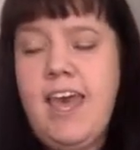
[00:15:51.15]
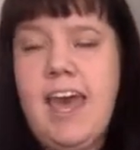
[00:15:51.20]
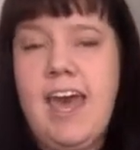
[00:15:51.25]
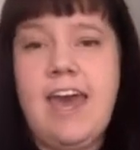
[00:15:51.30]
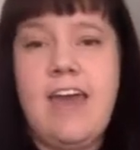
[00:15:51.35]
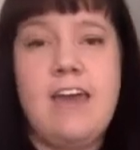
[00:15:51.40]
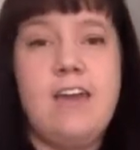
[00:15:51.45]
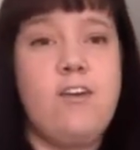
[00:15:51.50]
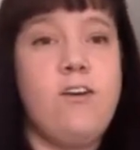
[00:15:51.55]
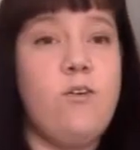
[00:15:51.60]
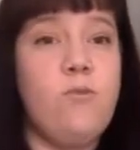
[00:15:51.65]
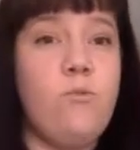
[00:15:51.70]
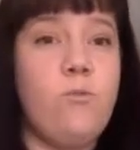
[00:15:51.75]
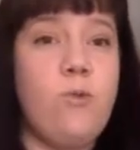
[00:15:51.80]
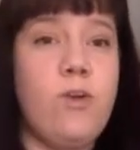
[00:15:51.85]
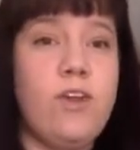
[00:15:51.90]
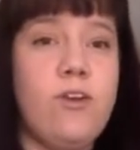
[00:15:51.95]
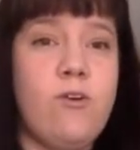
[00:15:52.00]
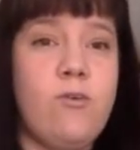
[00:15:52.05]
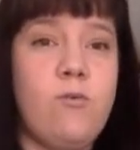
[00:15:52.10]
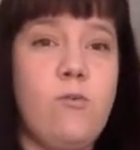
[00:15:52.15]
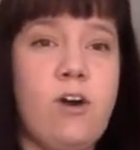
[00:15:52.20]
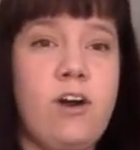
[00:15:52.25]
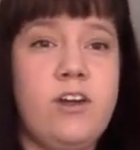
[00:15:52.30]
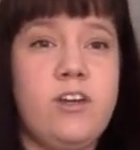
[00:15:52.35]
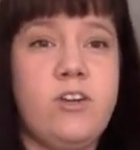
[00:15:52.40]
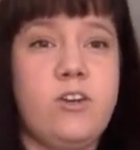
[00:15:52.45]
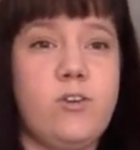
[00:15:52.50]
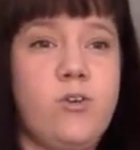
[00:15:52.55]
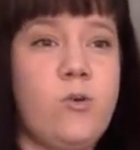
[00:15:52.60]
And we don't
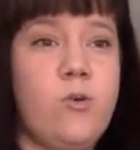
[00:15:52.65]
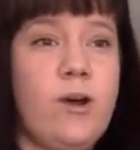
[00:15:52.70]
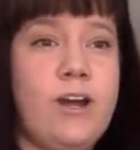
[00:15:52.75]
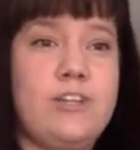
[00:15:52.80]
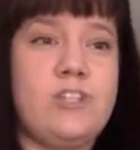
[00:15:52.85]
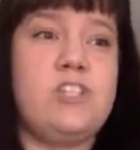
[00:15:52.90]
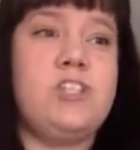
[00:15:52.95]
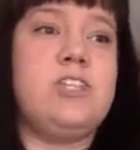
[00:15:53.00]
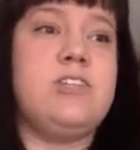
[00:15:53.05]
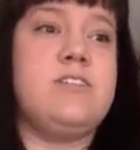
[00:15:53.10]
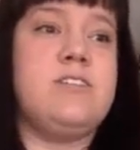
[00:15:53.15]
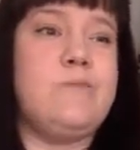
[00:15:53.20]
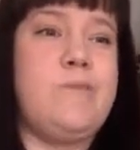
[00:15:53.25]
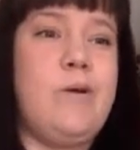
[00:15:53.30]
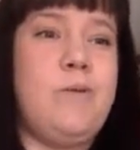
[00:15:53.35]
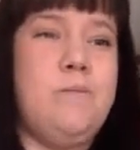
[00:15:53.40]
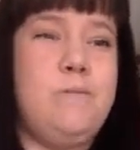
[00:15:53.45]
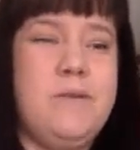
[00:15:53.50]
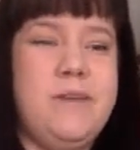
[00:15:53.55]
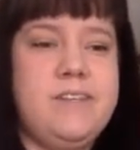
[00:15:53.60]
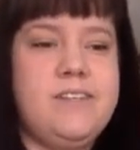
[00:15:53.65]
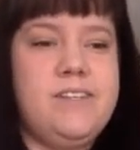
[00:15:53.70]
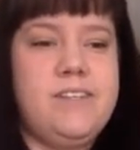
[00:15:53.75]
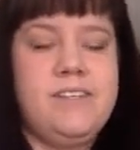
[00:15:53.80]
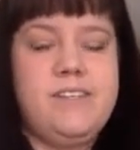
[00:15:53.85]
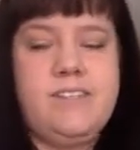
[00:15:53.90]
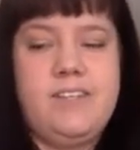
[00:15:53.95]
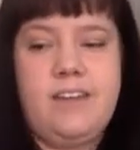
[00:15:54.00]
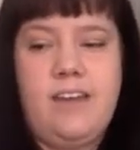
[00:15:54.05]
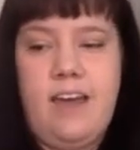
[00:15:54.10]
want your questions about
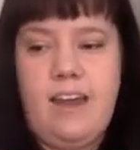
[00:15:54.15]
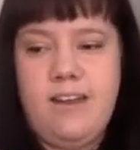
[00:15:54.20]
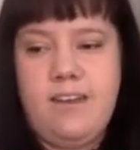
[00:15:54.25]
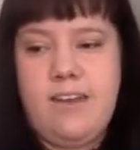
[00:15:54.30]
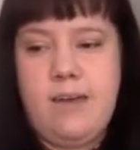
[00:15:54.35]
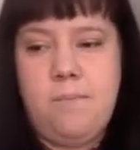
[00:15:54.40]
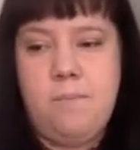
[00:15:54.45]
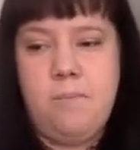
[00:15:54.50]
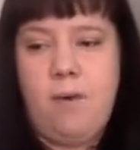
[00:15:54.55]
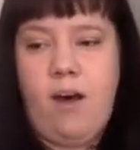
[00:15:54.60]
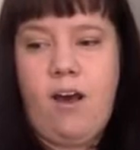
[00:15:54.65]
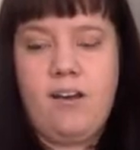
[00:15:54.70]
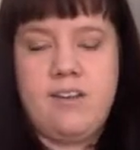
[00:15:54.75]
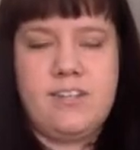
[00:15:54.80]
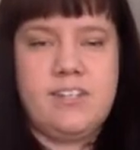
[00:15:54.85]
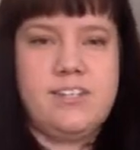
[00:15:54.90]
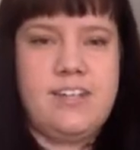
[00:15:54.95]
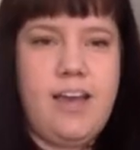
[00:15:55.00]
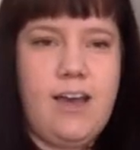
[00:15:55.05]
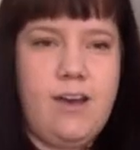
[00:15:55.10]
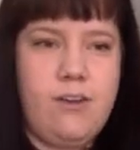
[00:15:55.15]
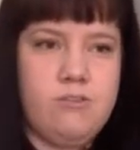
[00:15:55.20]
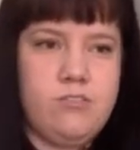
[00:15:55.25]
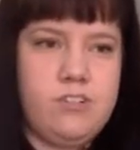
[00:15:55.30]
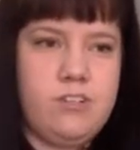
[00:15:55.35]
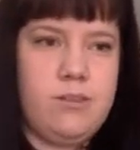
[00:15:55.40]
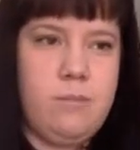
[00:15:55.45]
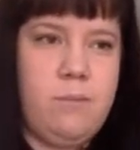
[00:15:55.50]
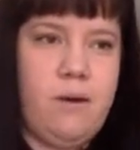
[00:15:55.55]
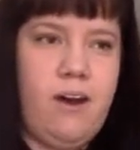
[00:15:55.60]
business to kind of get bogged down
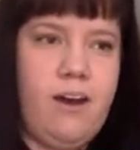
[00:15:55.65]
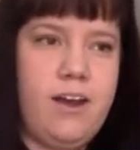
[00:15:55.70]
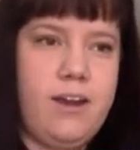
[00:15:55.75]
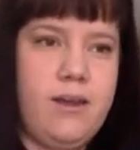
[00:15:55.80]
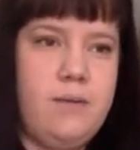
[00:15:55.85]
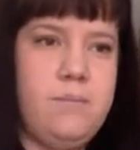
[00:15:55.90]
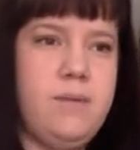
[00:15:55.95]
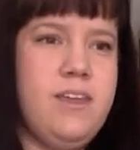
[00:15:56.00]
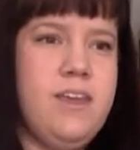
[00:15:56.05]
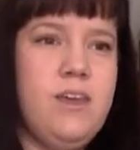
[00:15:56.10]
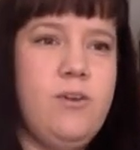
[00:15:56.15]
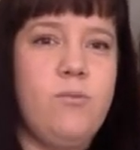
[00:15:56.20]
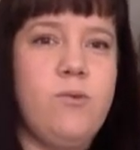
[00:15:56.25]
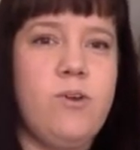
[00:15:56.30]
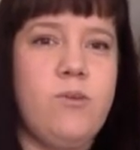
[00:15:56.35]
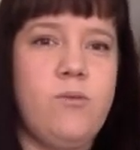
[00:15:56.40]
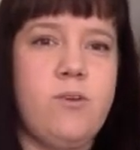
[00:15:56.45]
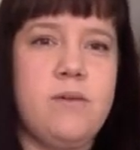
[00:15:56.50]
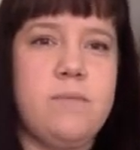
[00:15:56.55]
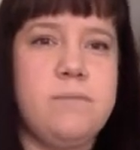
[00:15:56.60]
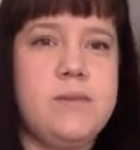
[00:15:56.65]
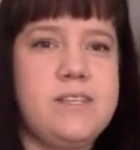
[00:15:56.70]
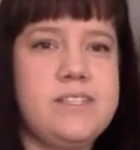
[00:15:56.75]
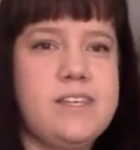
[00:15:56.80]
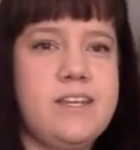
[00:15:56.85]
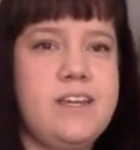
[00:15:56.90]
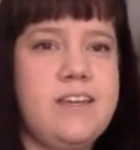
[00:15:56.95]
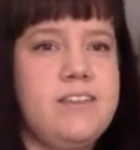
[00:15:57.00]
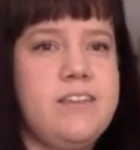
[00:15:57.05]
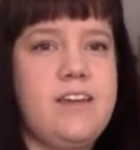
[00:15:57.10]
to the bottom. We don't want to miss
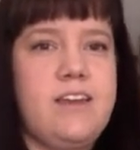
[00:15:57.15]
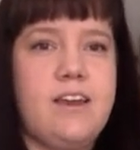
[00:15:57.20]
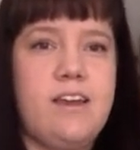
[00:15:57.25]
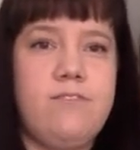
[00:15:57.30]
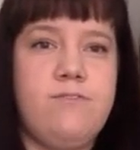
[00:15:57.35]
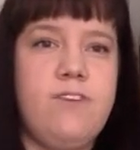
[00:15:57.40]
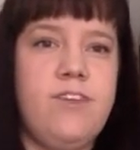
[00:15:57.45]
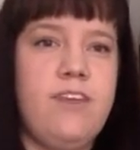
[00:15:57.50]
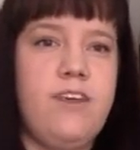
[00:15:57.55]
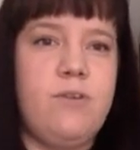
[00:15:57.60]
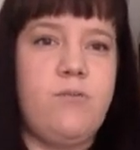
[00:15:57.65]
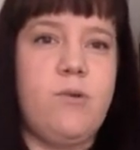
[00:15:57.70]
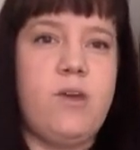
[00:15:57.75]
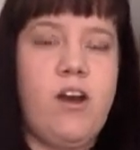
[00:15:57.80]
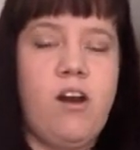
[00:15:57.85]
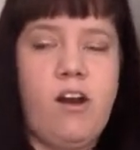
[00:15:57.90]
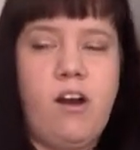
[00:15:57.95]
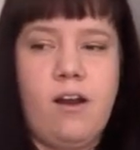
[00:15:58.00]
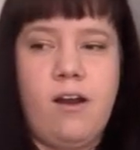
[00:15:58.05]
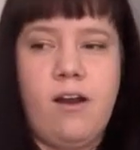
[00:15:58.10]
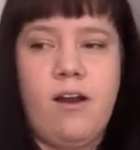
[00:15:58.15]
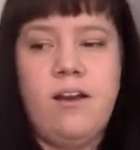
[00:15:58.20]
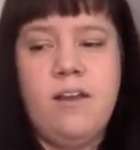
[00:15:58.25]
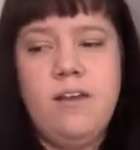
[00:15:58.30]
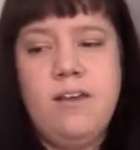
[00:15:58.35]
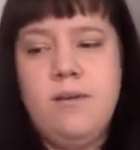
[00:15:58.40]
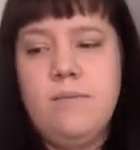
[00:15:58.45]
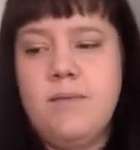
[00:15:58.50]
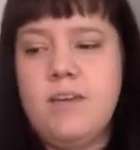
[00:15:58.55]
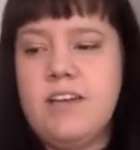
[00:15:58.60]
anything. And I feel like we are
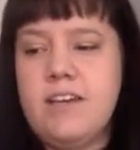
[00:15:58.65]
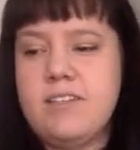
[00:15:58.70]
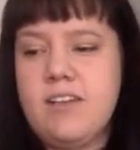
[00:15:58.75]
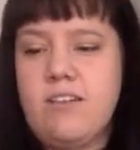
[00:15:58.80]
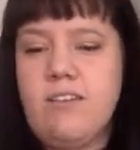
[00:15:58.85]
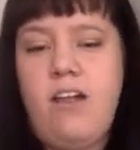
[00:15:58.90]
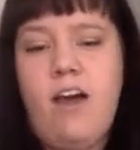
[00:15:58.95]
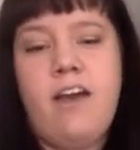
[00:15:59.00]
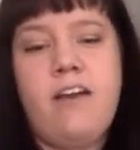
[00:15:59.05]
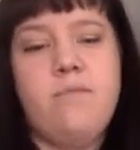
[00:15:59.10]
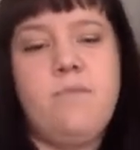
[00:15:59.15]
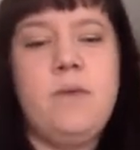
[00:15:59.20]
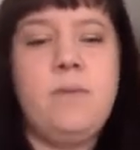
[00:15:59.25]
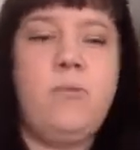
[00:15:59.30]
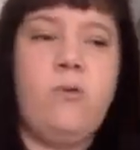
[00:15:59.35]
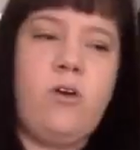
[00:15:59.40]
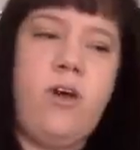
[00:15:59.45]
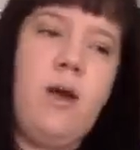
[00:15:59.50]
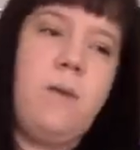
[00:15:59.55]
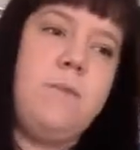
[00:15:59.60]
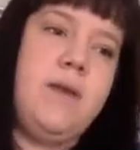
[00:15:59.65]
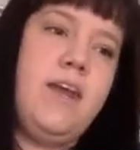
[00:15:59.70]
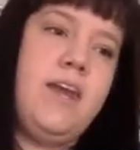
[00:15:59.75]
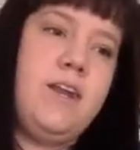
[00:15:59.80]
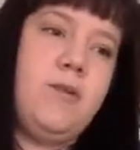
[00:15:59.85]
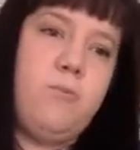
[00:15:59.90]
because a lot of people come in